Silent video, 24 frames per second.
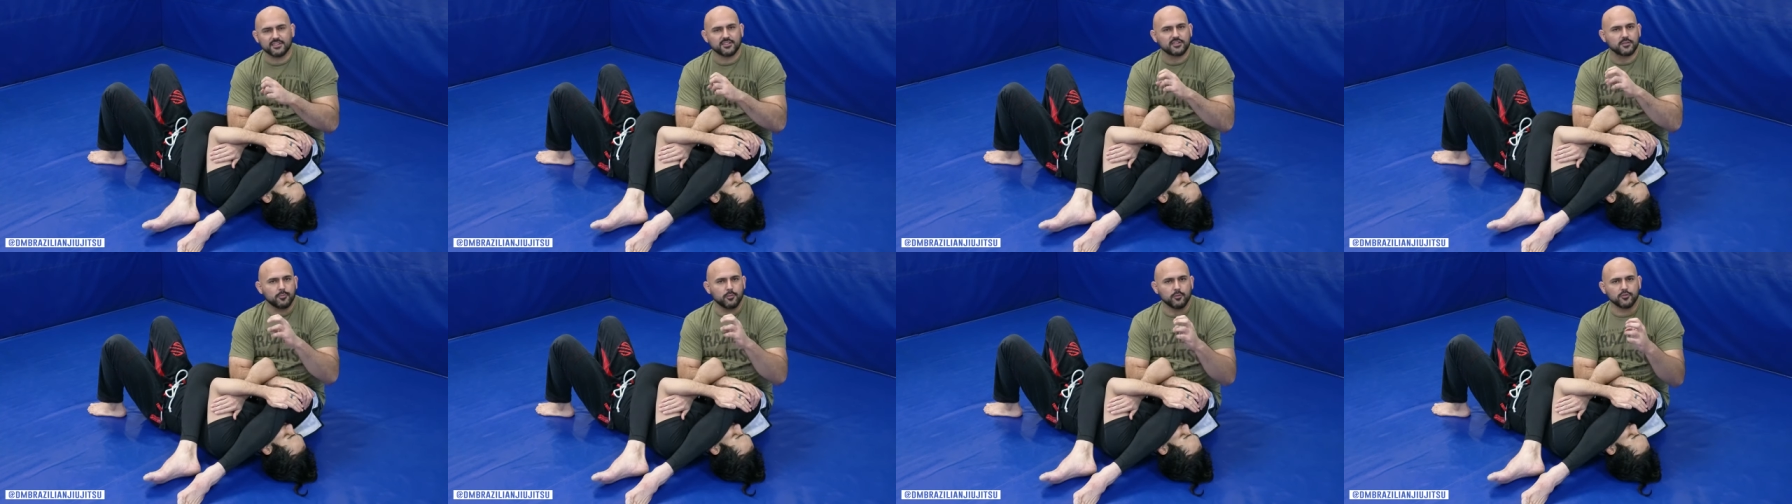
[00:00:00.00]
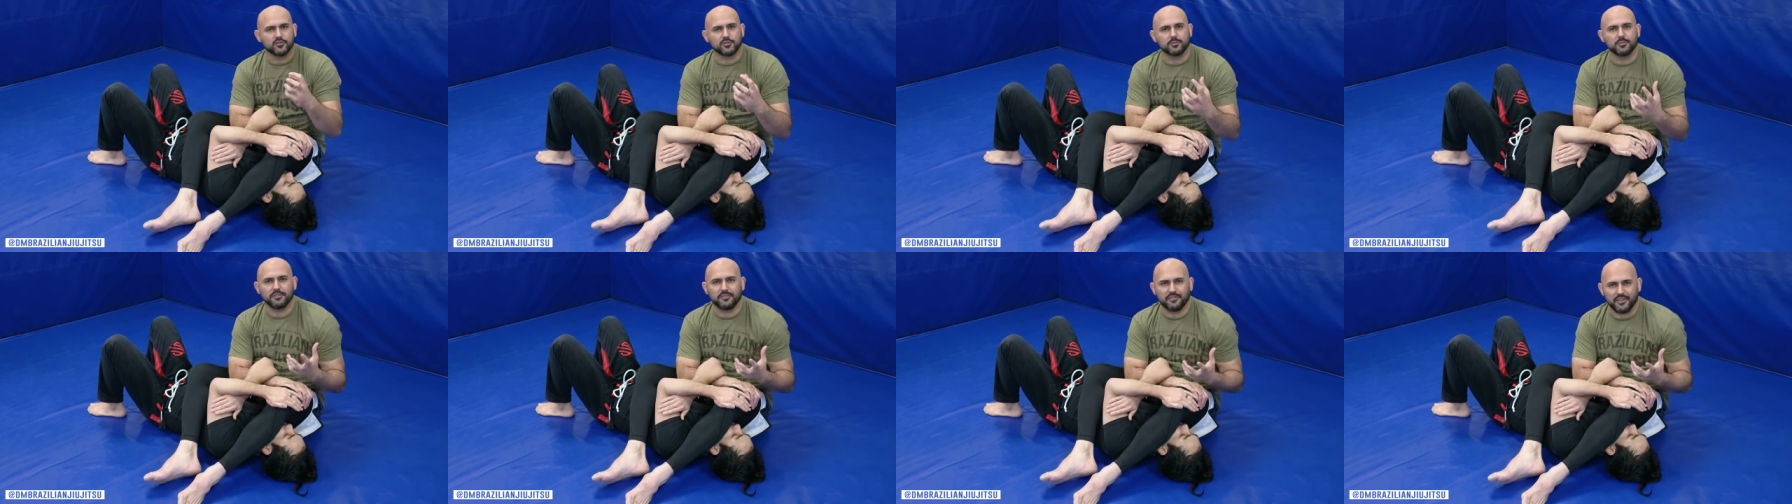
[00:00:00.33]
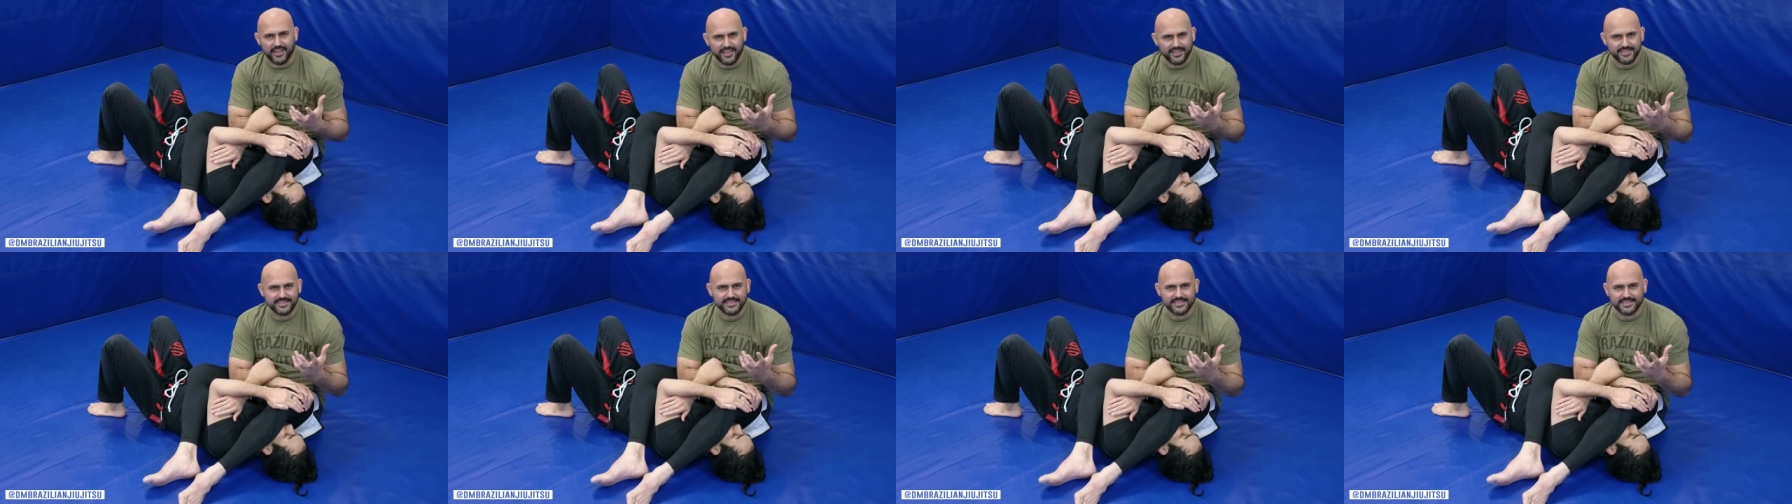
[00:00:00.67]
It's supposed to be
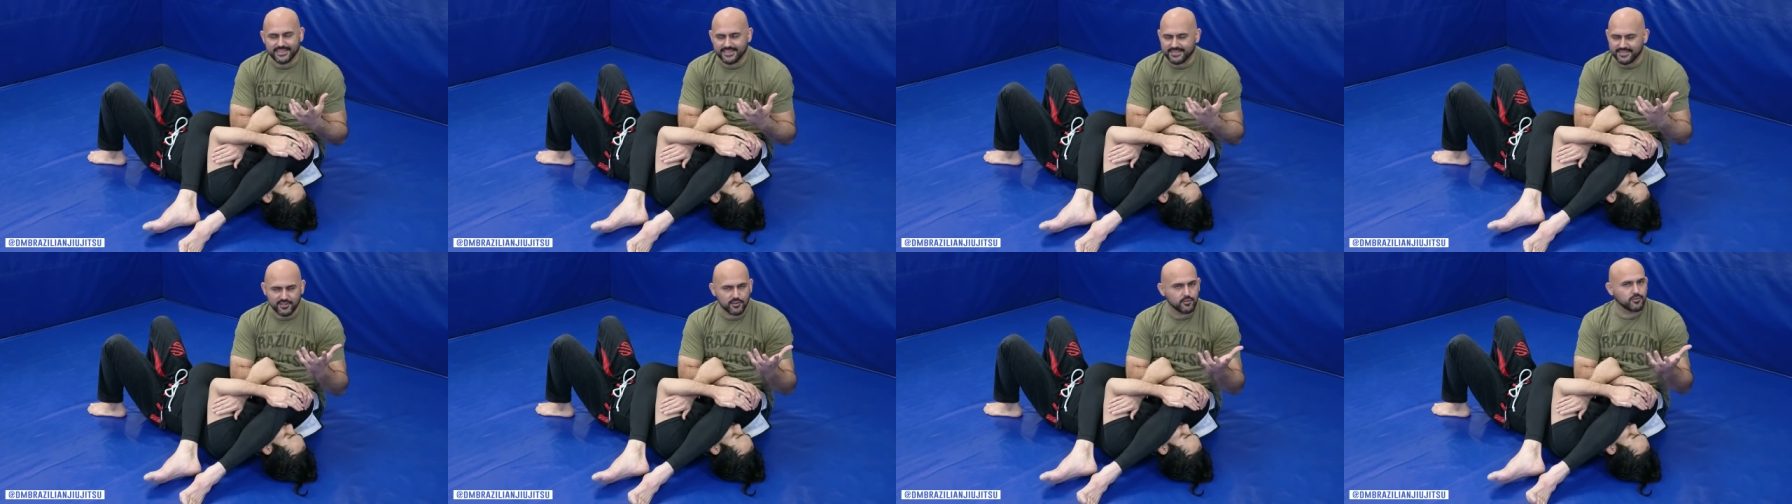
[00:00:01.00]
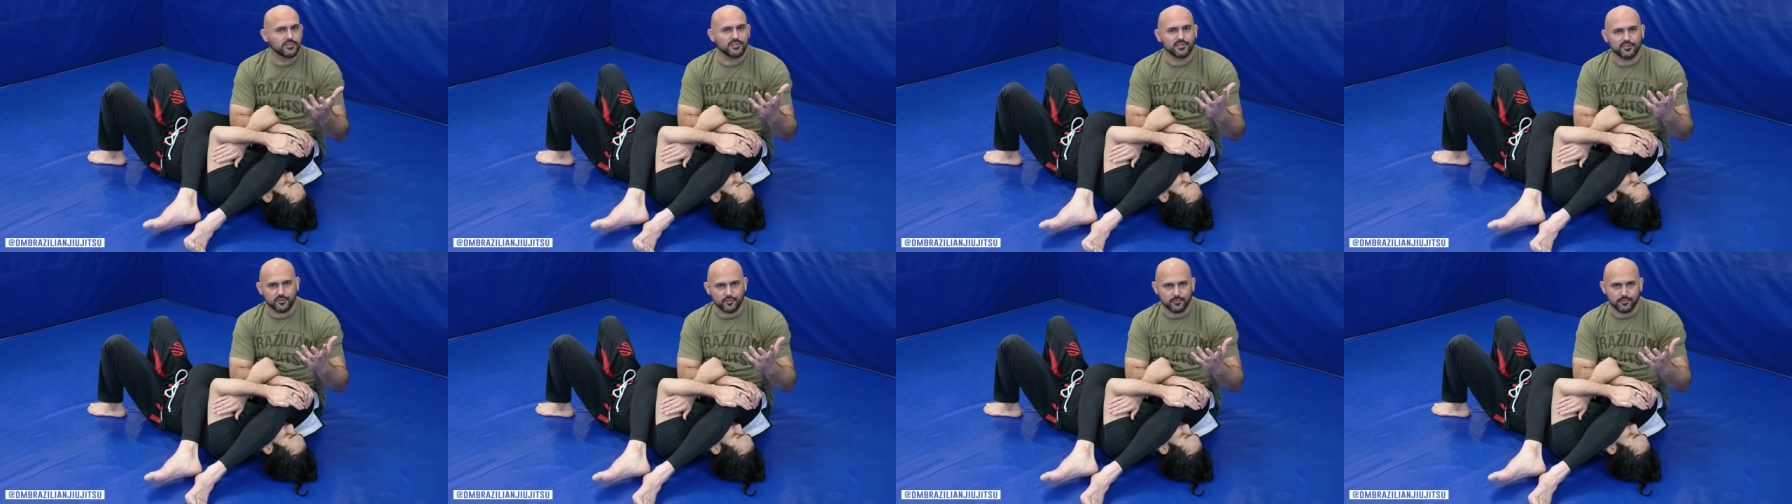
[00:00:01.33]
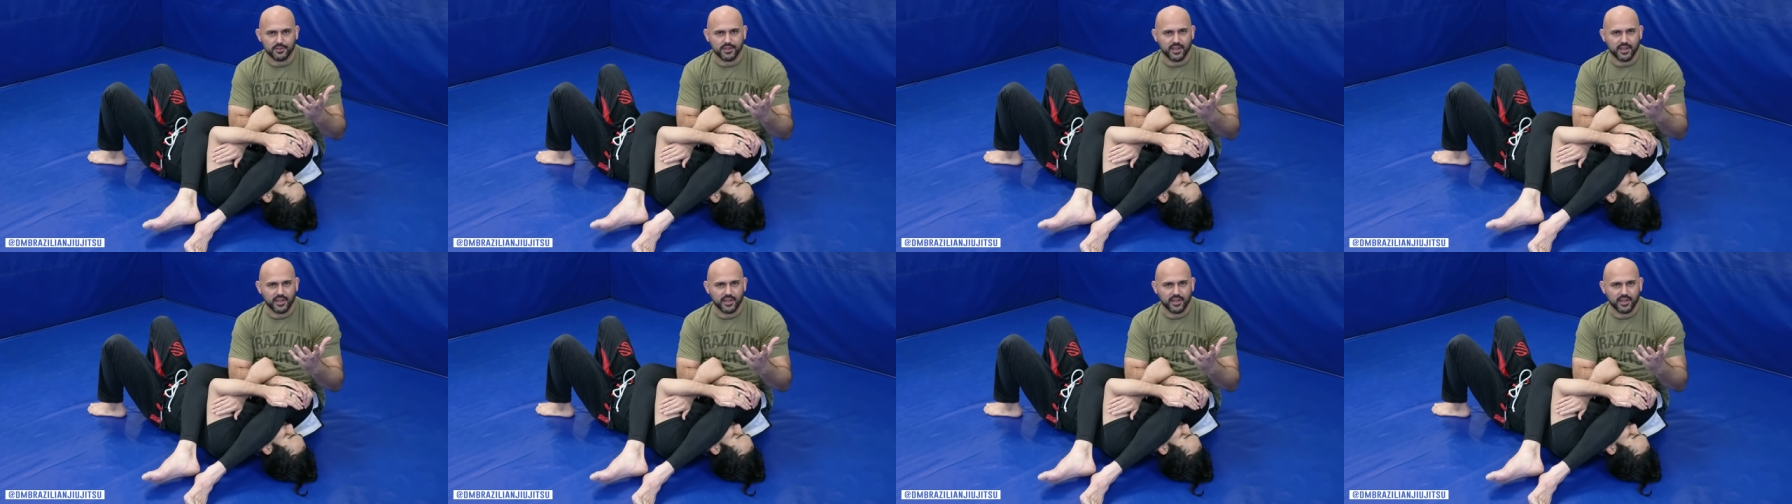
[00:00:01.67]
fancy. It's YouTube.